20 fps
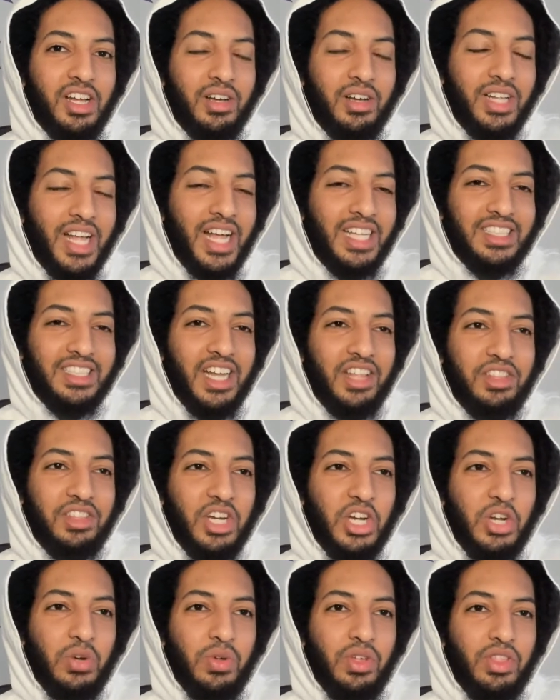that has nothing
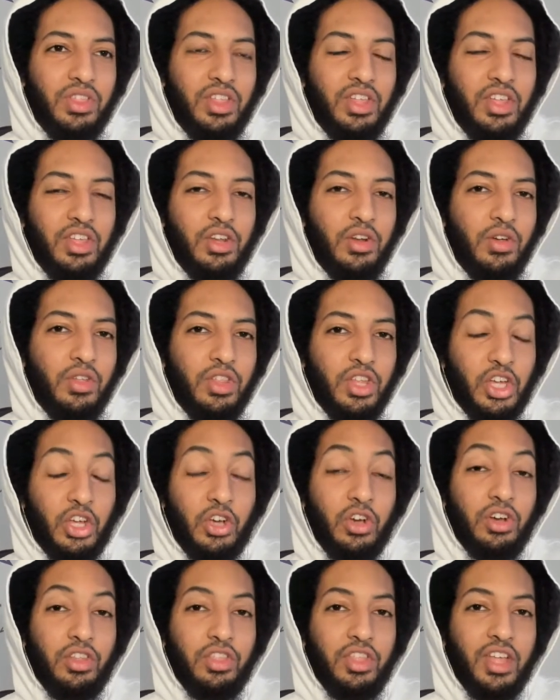to do with the
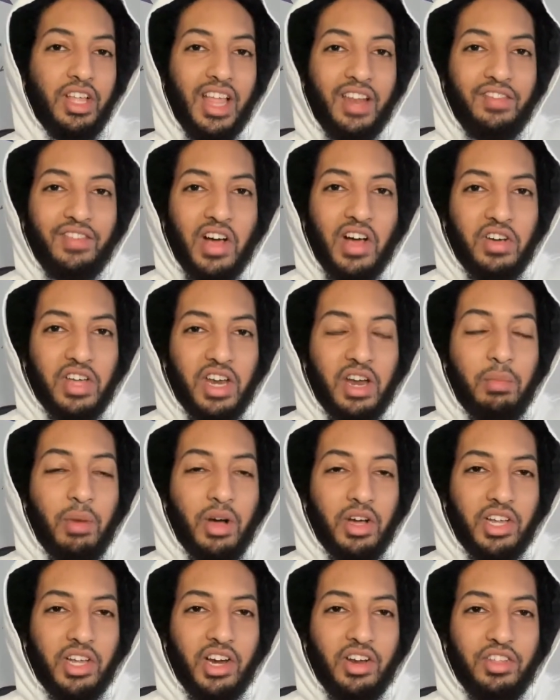good thing that Falcon and
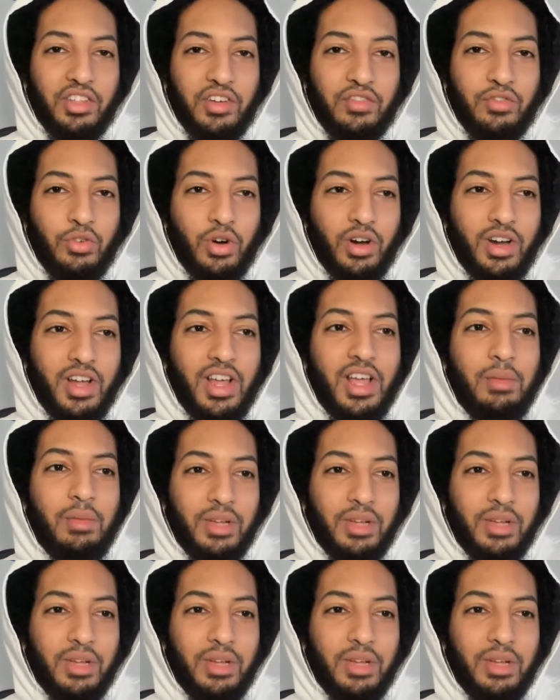Bucky are there for,